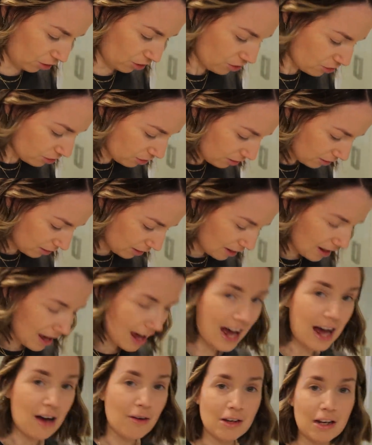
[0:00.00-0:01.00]

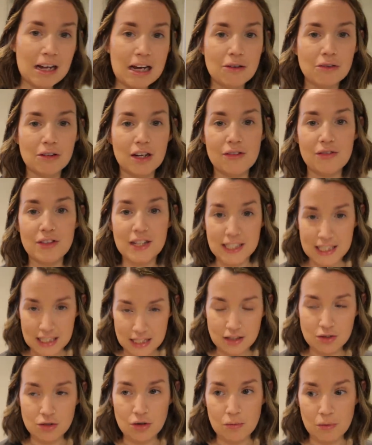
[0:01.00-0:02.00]
loud, like this
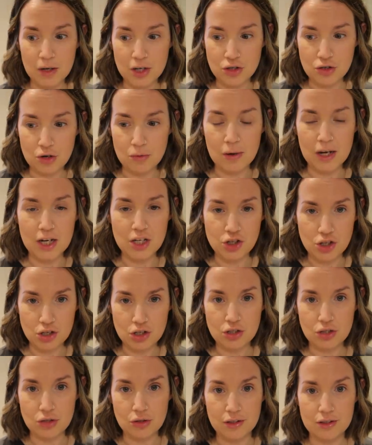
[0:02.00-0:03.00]
is not my job. I
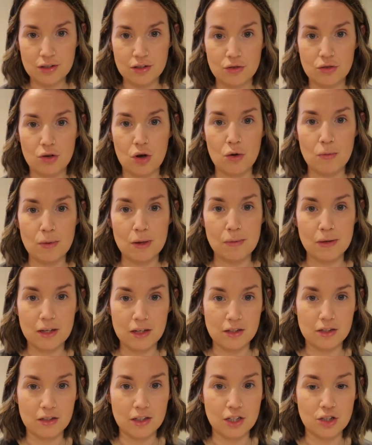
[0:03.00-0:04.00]
just do this as a hobby
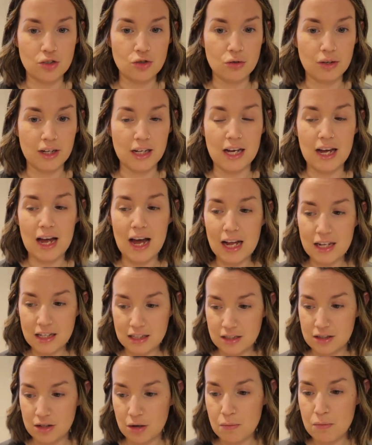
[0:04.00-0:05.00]
because I enjoy it.
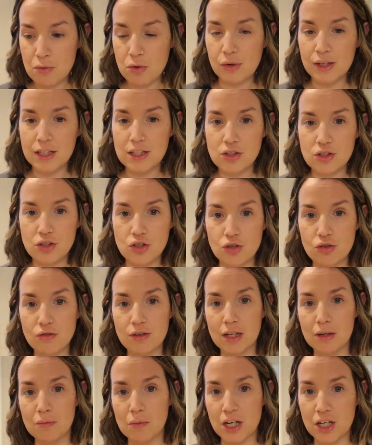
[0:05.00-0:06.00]
At some point
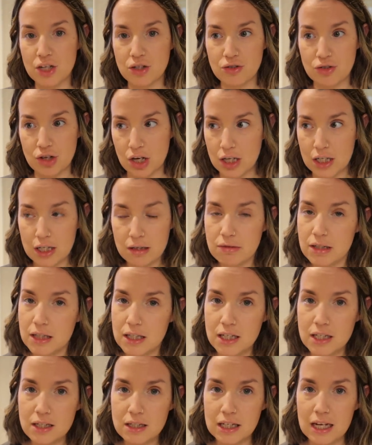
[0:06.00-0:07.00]
during my journey with
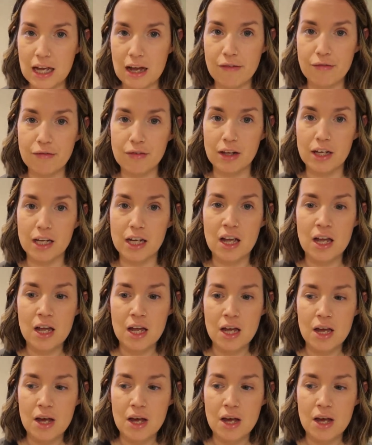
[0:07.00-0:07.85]
this, I have like